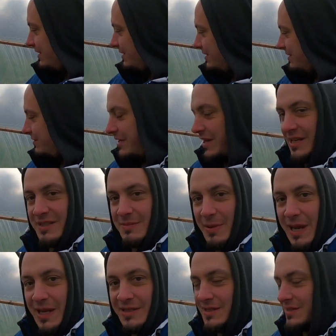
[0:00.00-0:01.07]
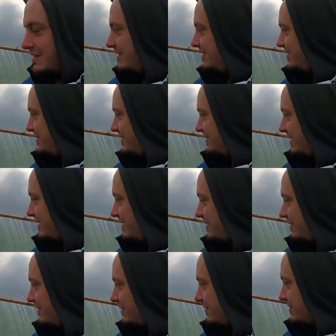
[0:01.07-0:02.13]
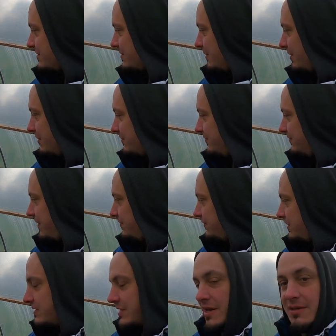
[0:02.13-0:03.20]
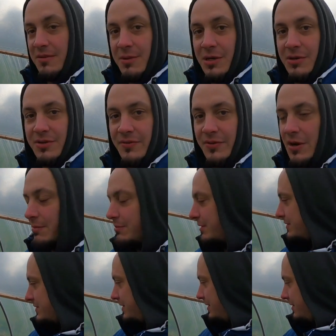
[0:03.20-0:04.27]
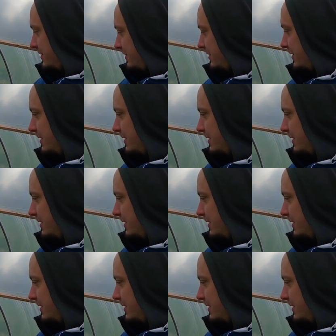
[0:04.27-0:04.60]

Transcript: raised beds. There's about 50 centimeters of compost here,